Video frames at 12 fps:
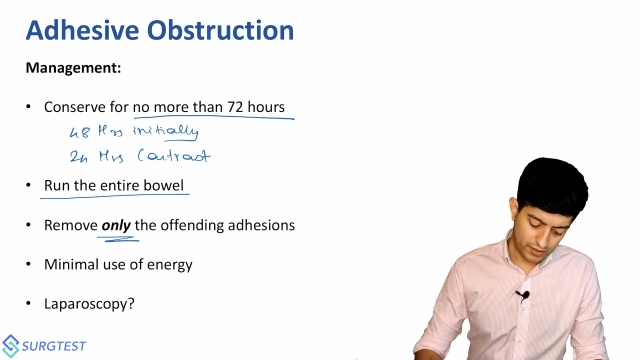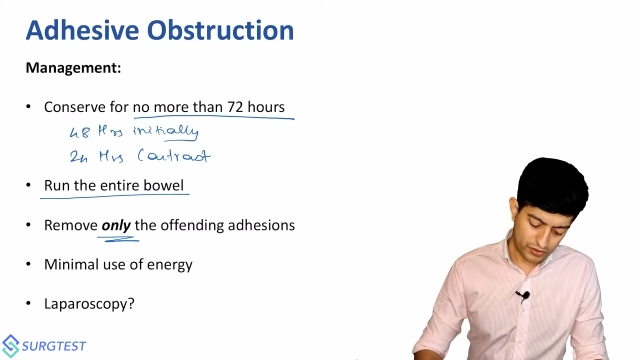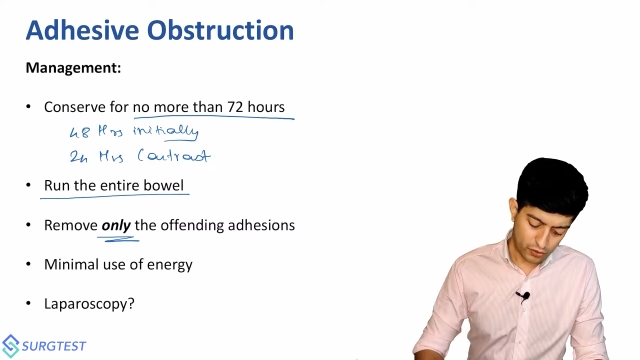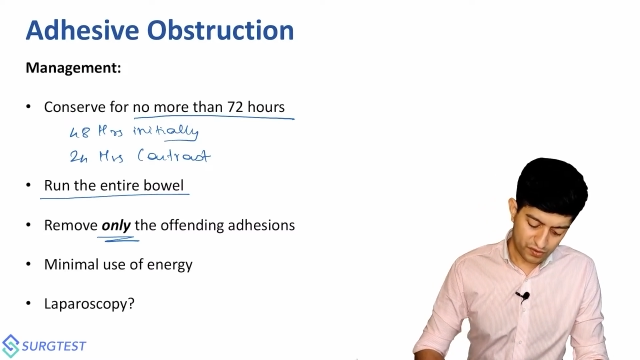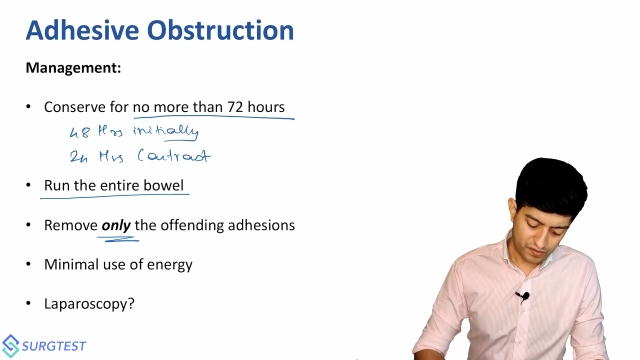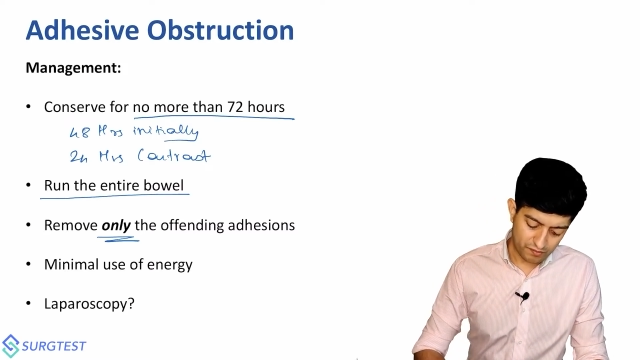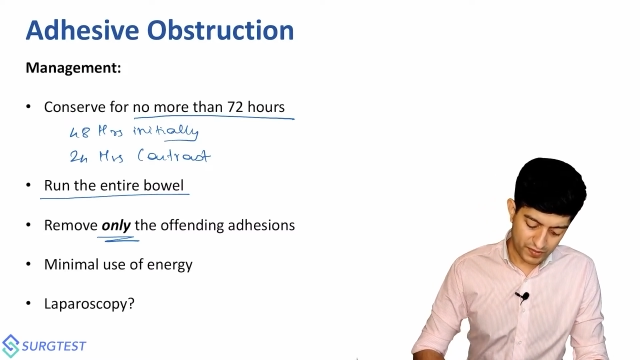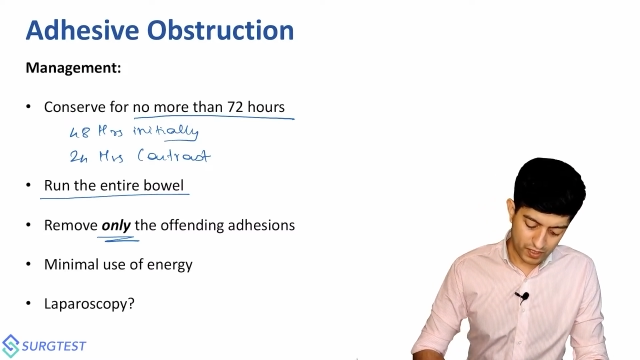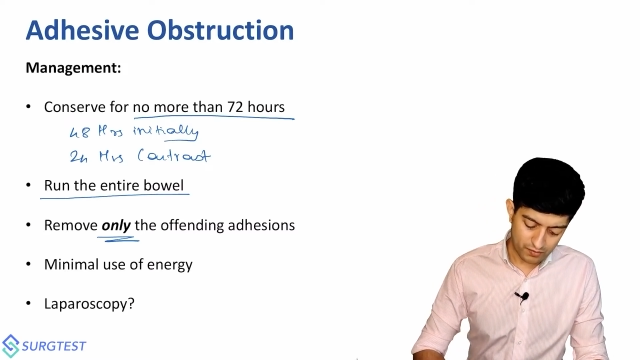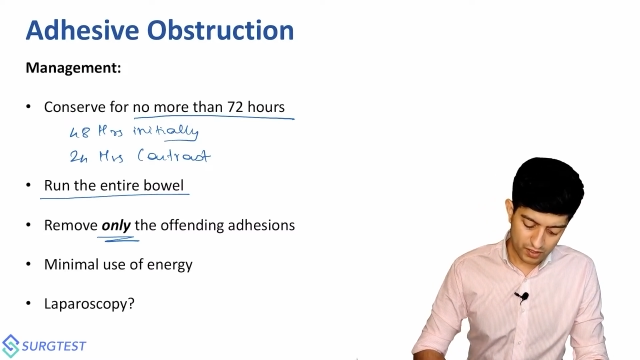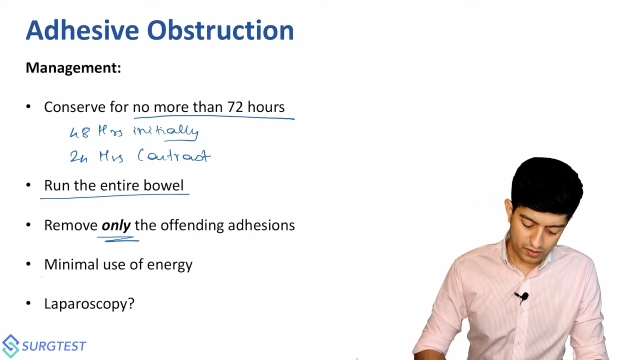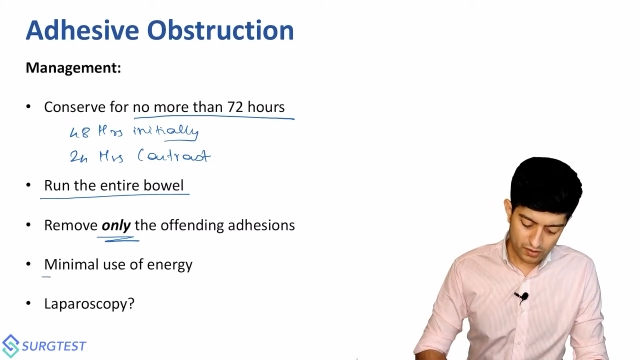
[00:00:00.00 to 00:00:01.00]
Use
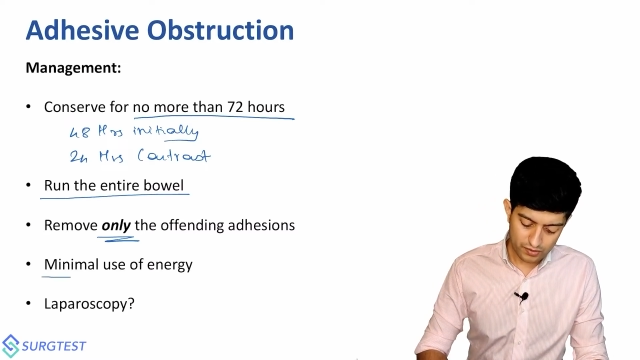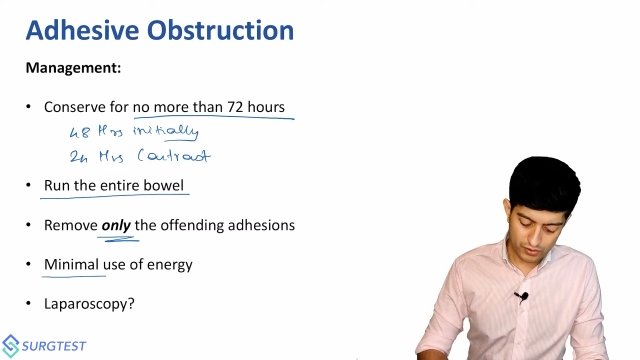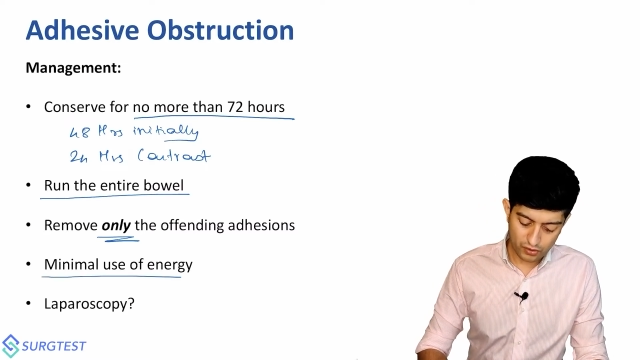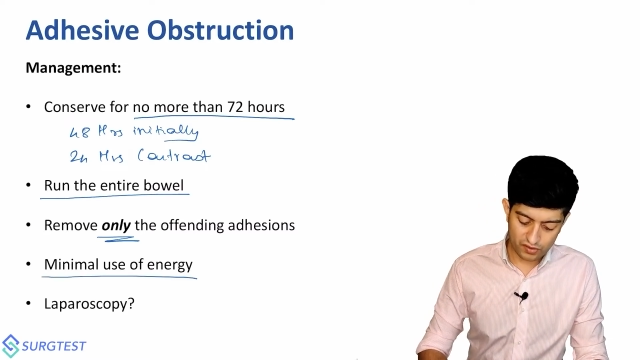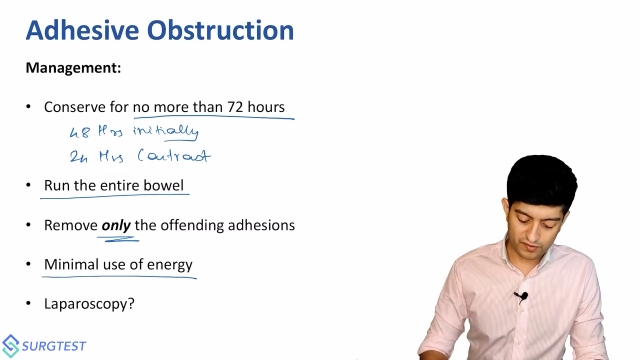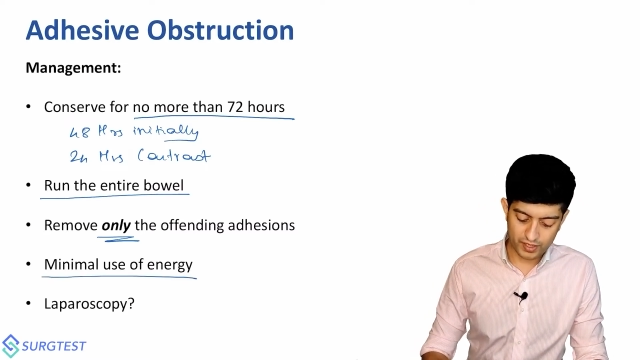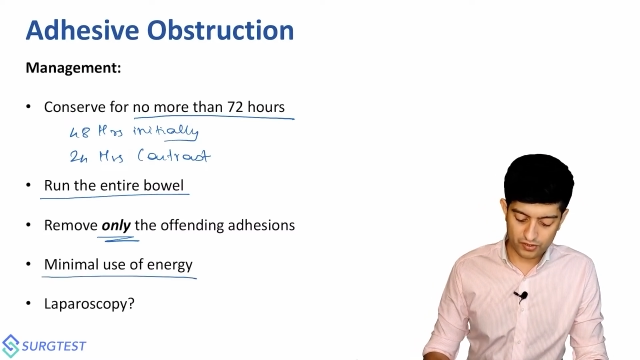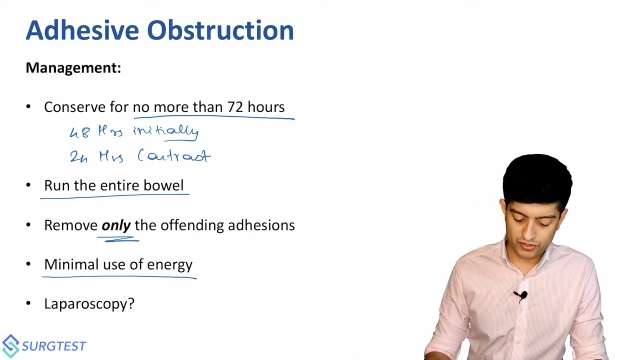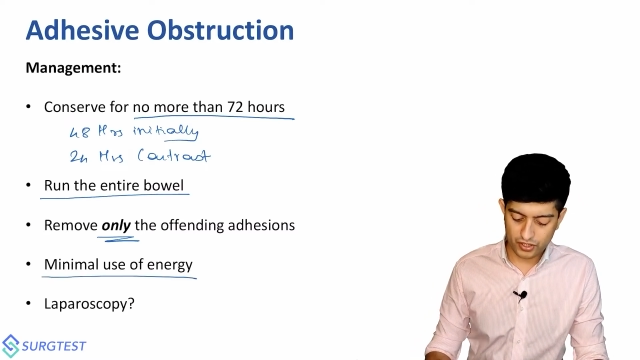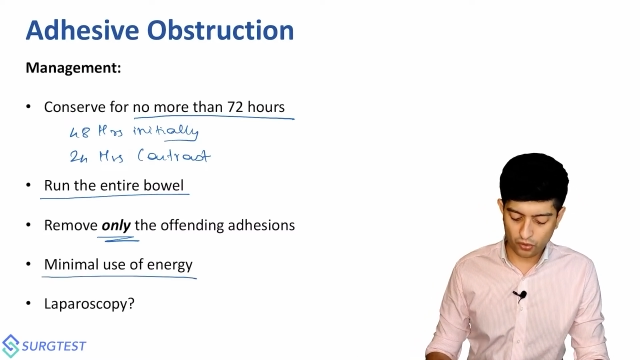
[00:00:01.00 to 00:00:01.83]
minimal use of energy.